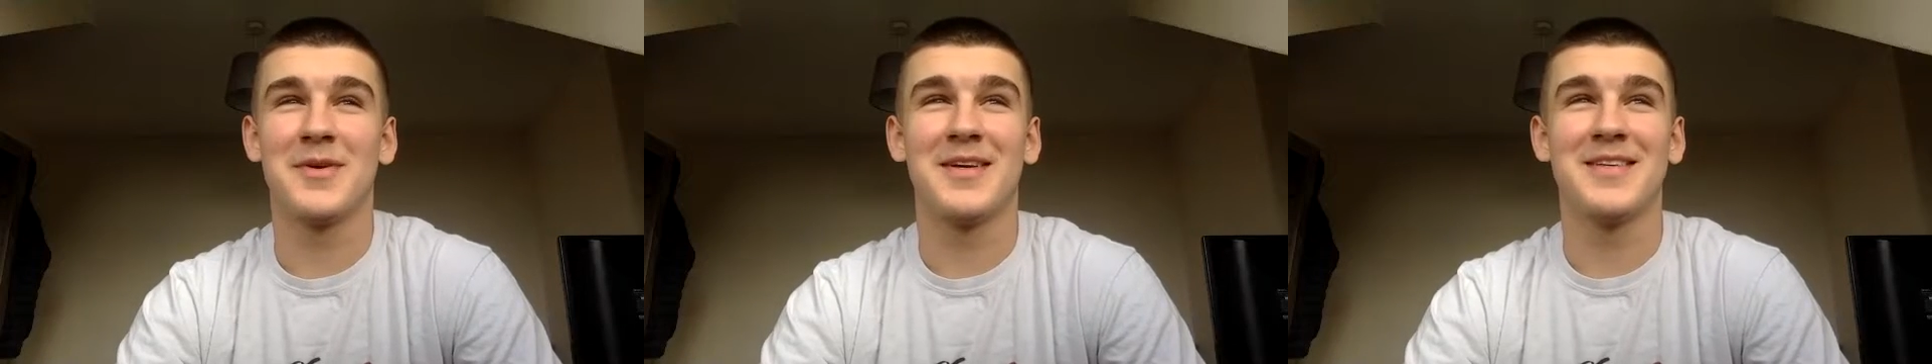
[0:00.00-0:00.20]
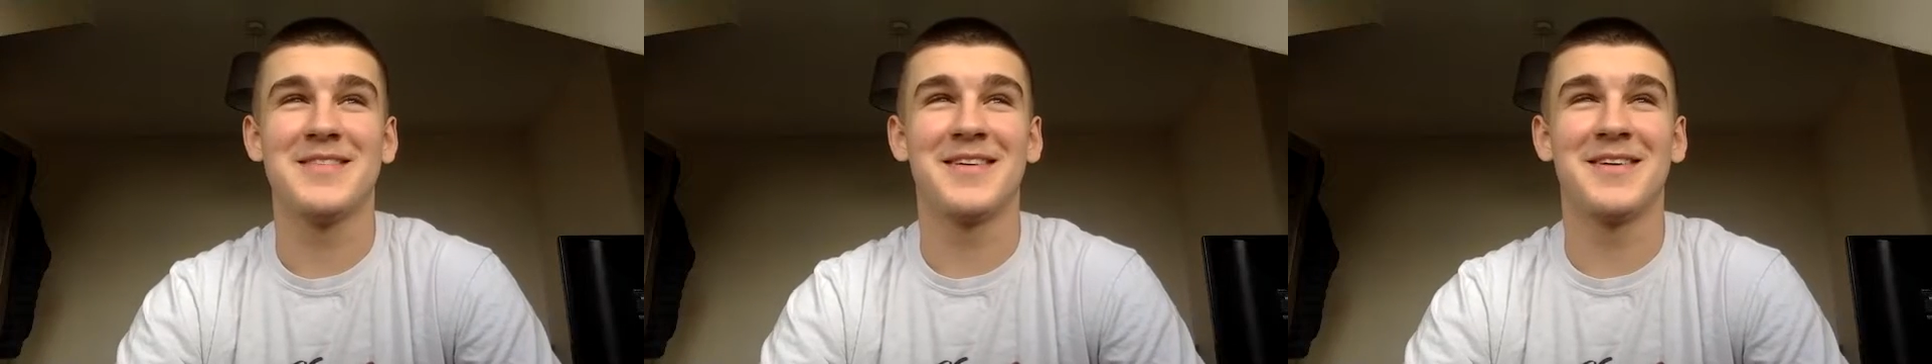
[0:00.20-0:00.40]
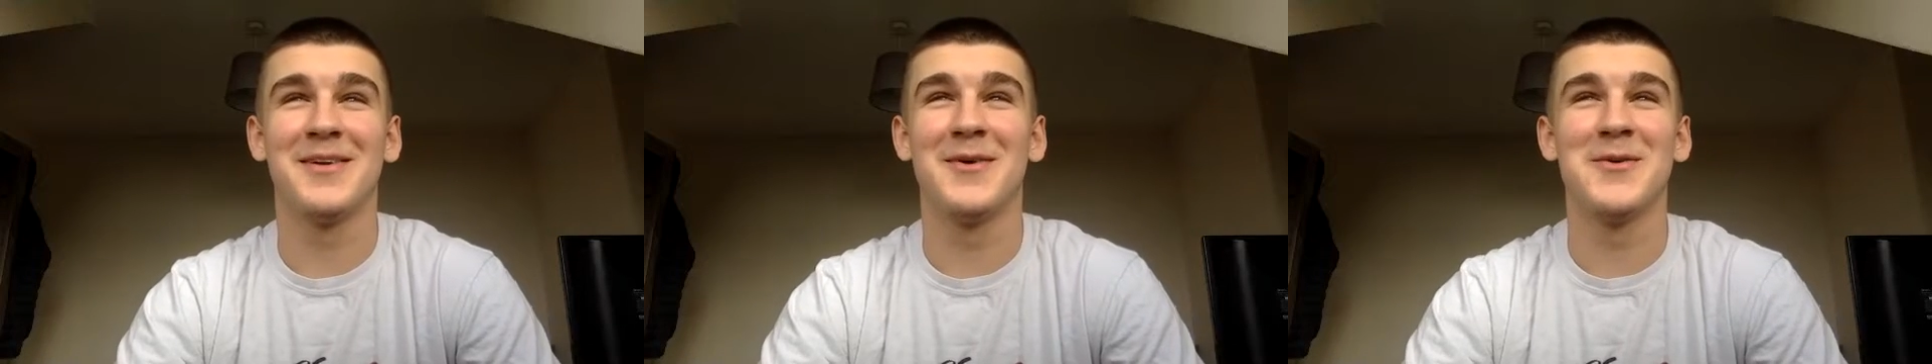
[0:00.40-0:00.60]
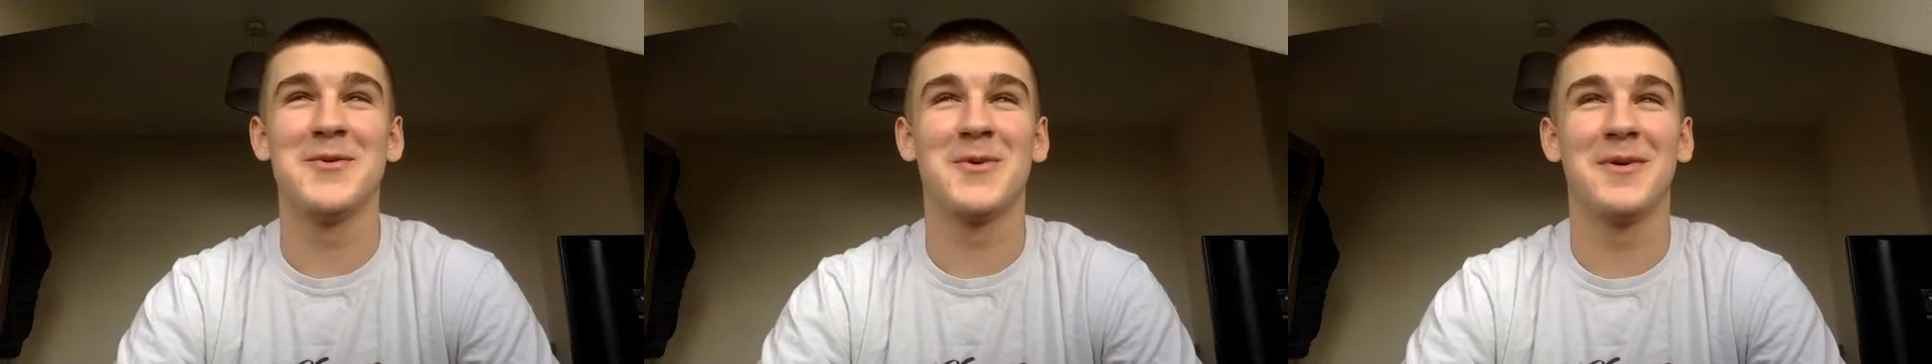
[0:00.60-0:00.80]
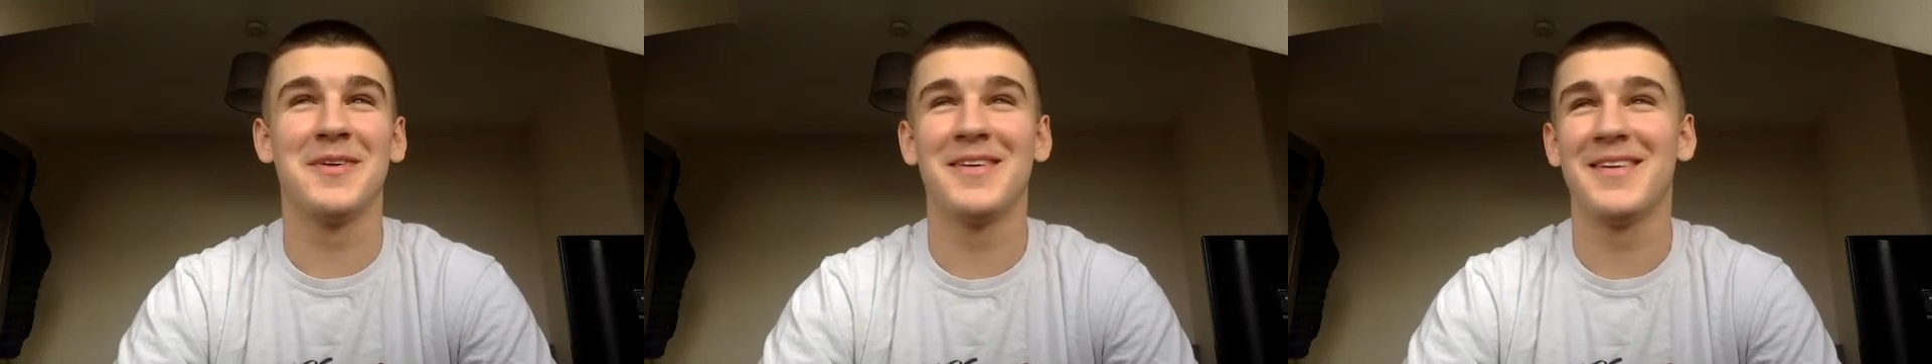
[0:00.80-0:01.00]
It's a close
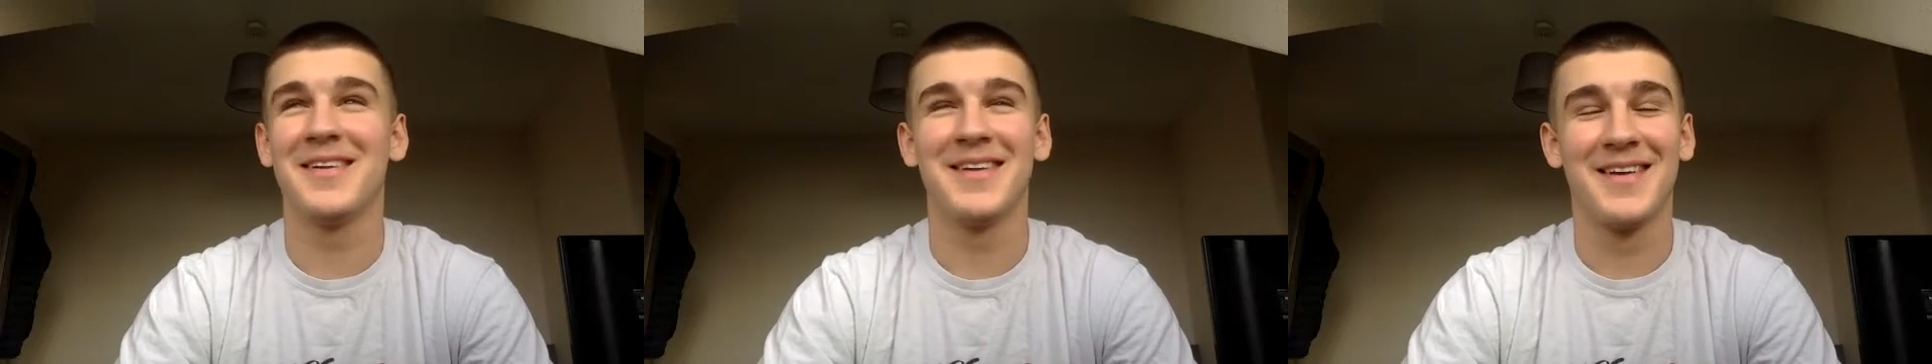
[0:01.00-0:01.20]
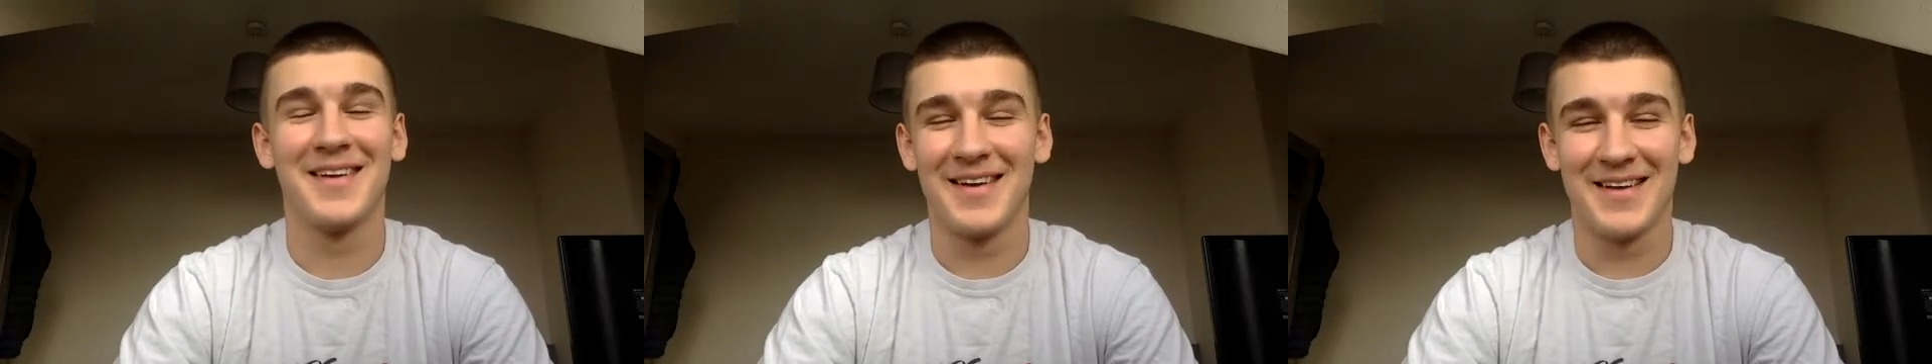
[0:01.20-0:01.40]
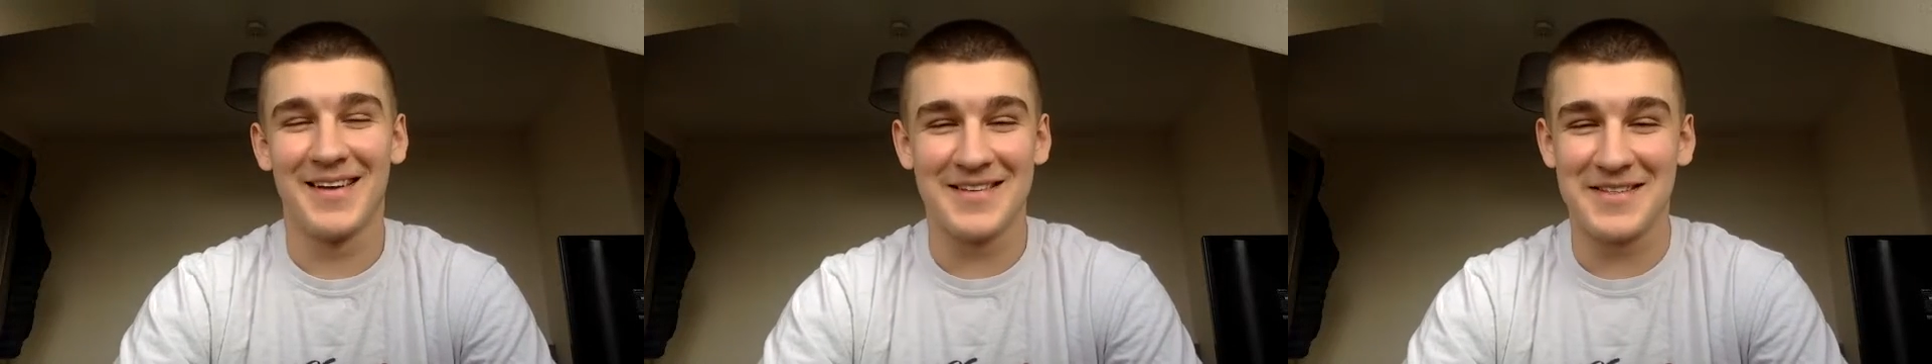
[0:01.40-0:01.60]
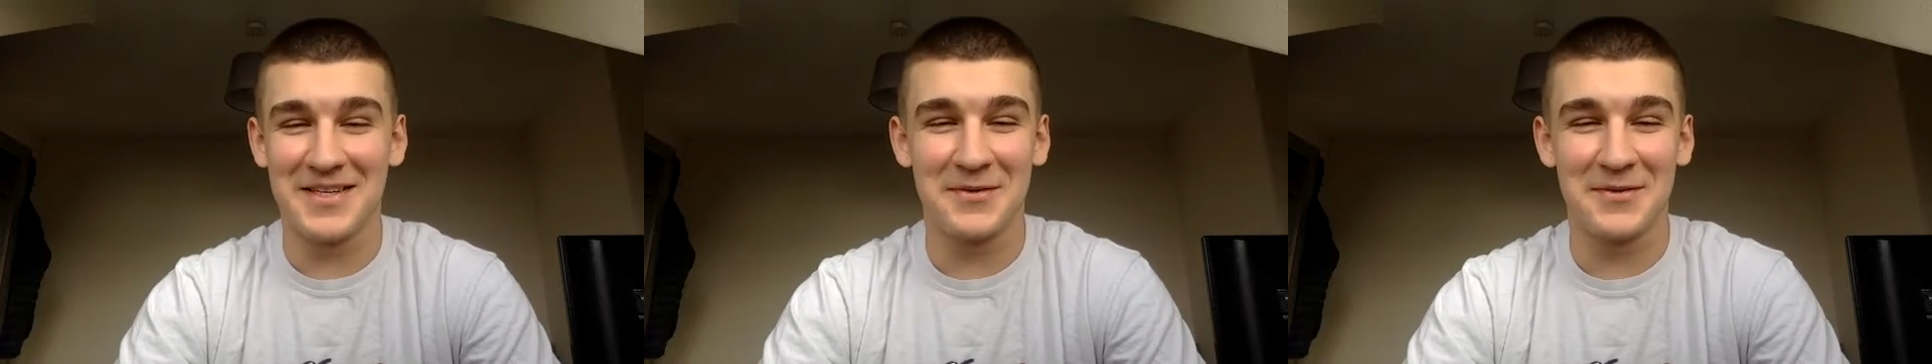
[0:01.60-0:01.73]
one. It's